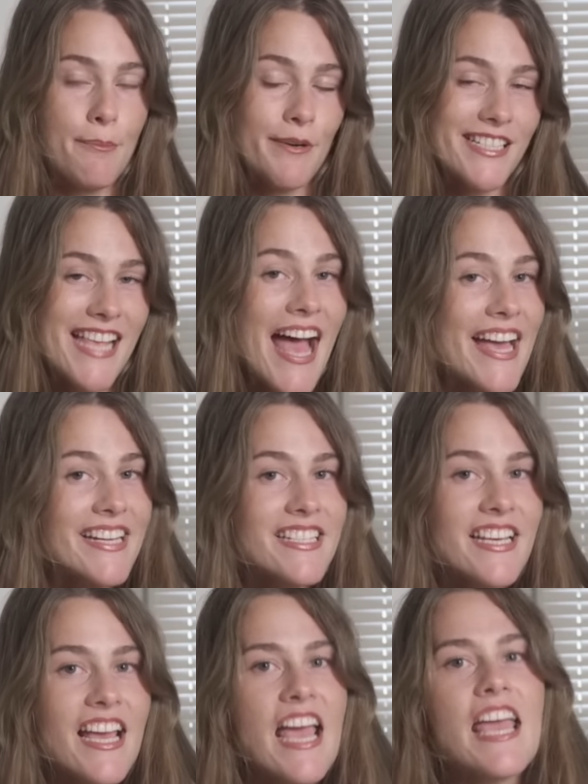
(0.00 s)

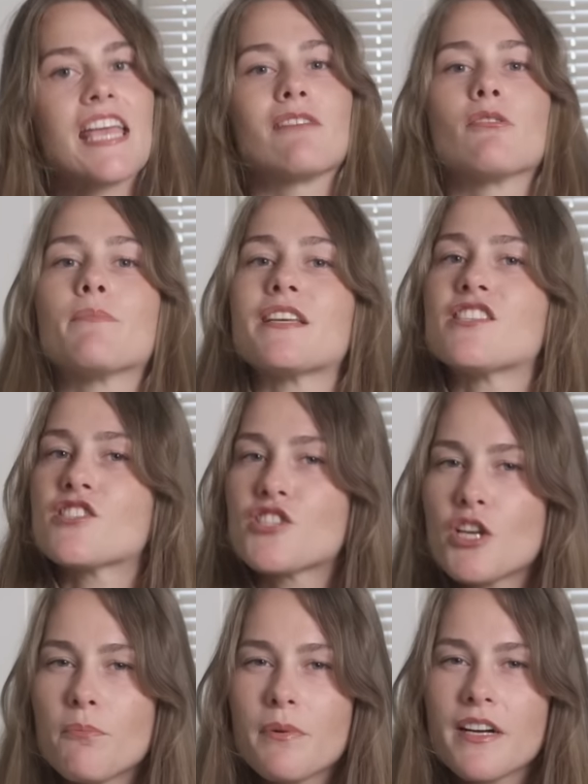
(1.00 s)
80%, it would be
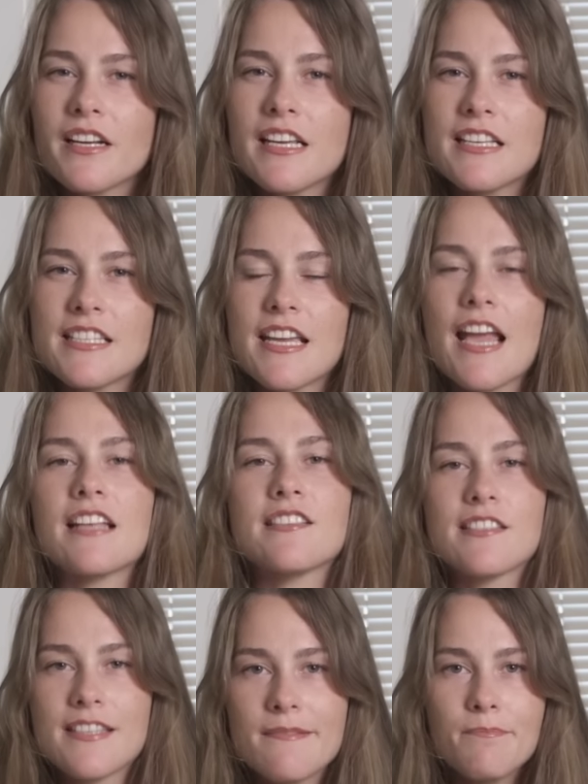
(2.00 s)
super easy and
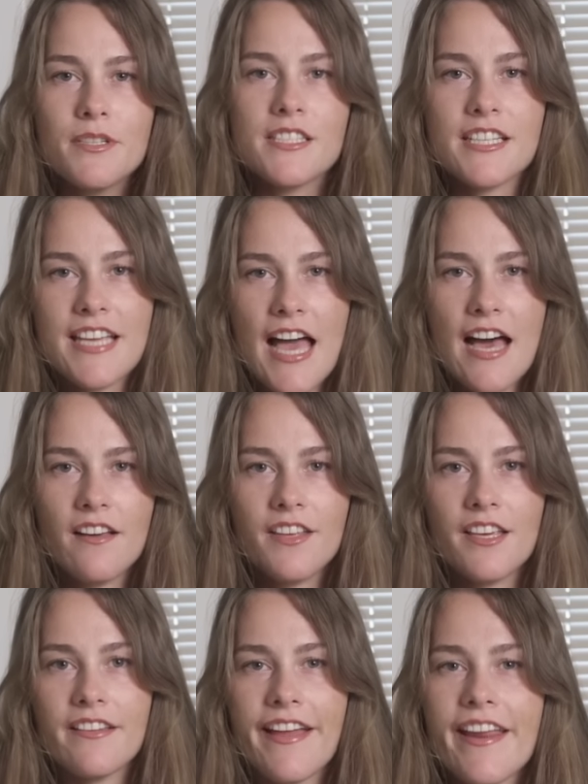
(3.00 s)
simple to
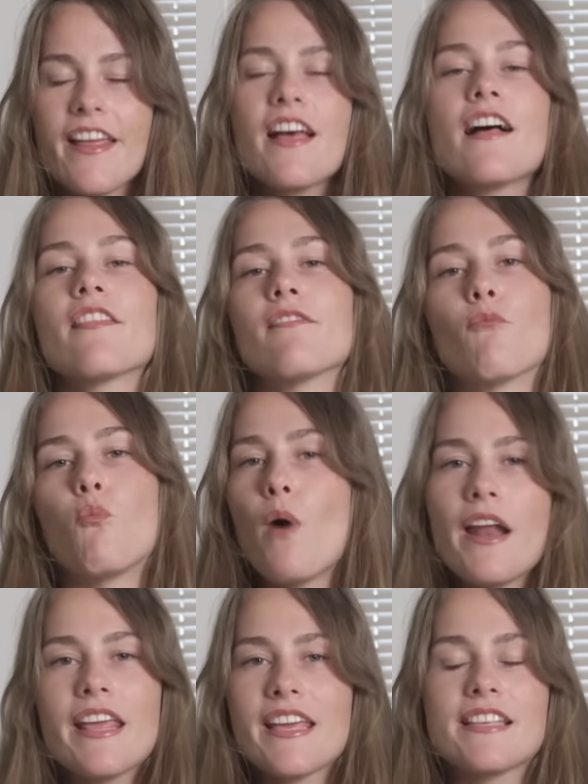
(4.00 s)
calculate
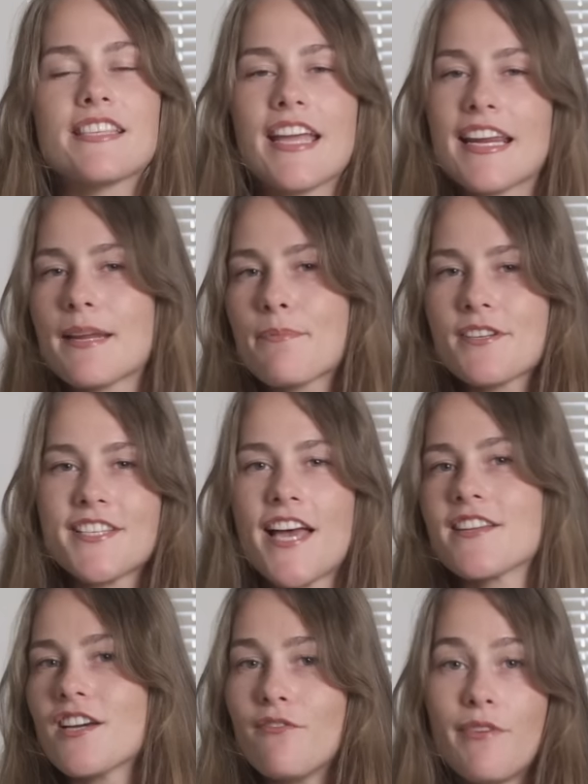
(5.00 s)
what is
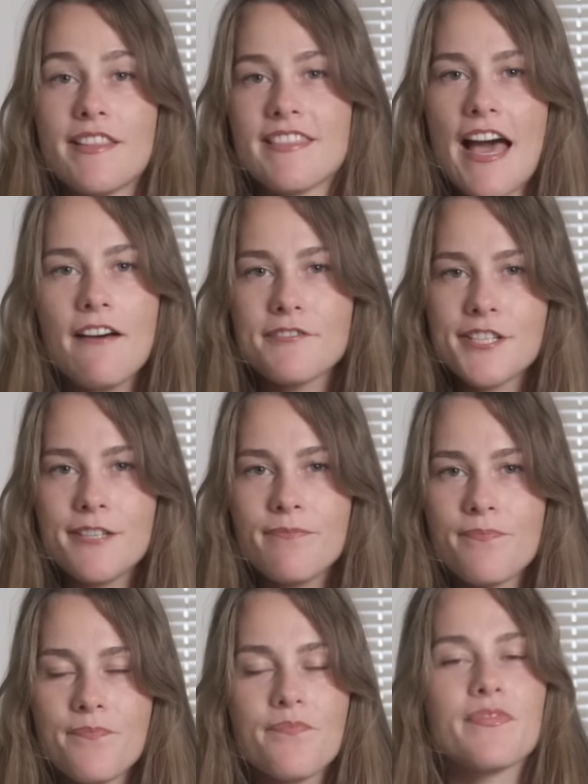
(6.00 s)
80% of 1,000.
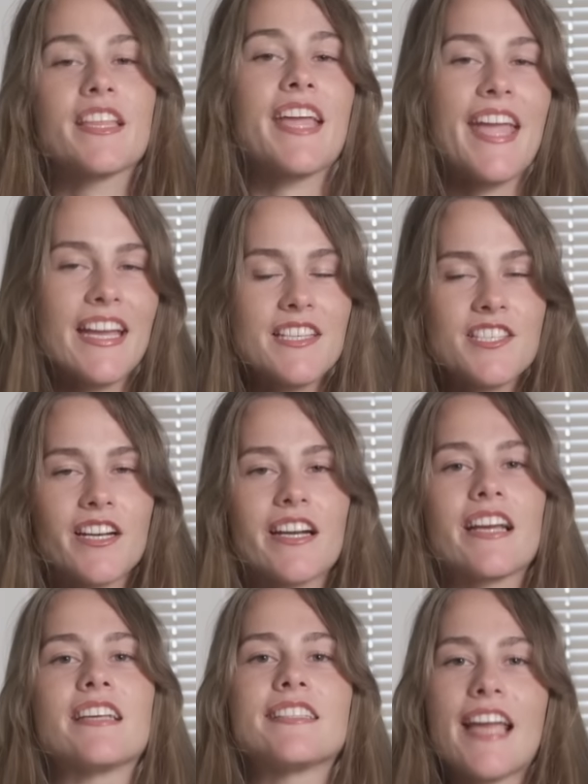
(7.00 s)
The answer
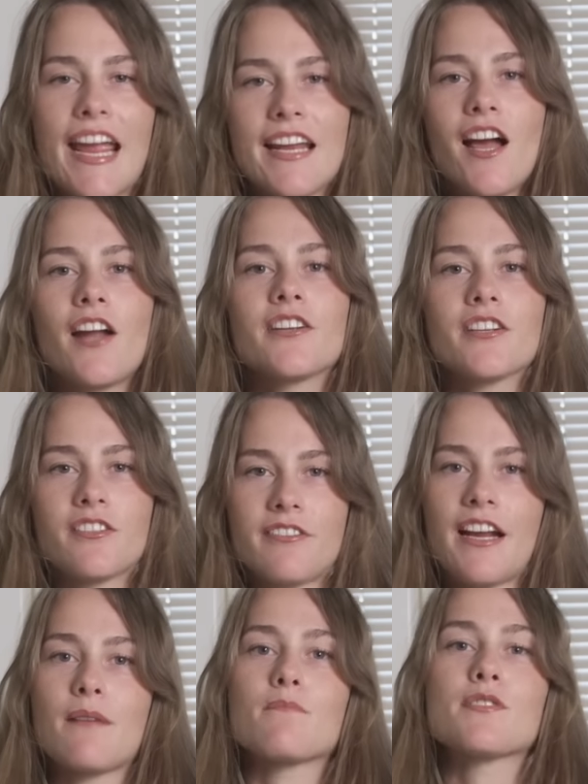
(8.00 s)
is 800
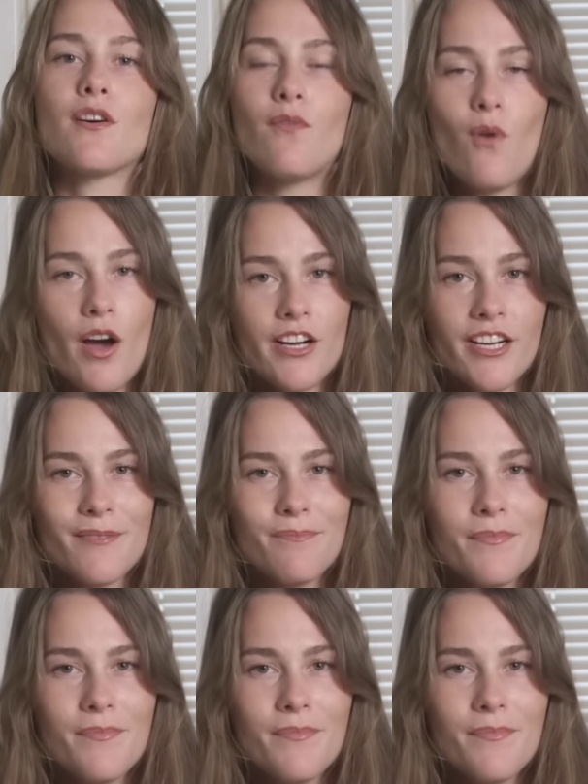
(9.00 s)
grams of water.